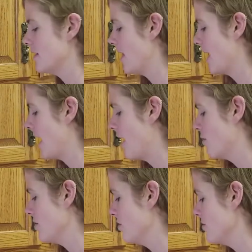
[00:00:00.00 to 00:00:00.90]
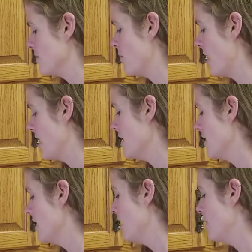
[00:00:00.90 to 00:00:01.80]
like how to lose weight,
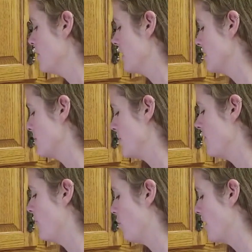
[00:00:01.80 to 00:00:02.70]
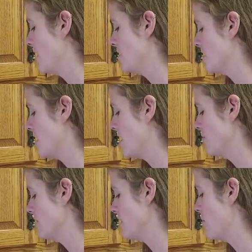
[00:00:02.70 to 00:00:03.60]
because before I just thought it
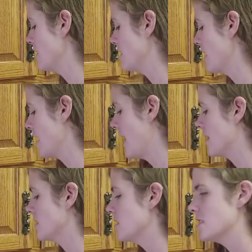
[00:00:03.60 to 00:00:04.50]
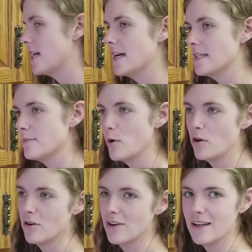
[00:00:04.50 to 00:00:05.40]
was always like exercise
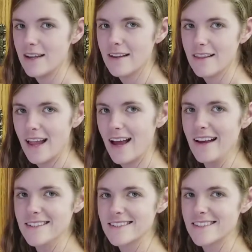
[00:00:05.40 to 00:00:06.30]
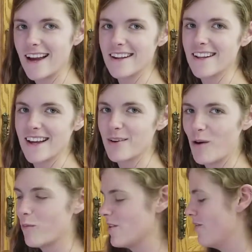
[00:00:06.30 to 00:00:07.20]
more, eat less, kind of like
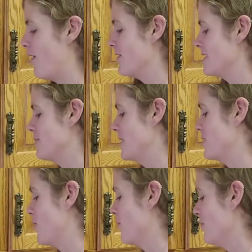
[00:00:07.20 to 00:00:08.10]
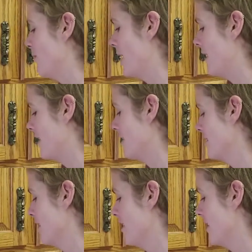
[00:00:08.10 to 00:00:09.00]
what we've always been told by,
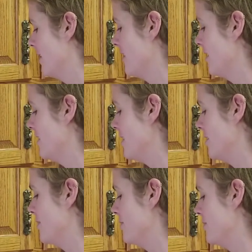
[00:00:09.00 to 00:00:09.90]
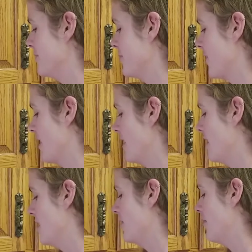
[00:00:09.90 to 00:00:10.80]
you know,
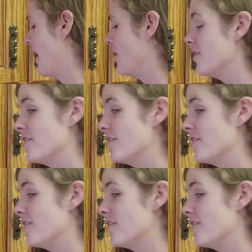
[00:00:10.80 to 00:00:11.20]
follow the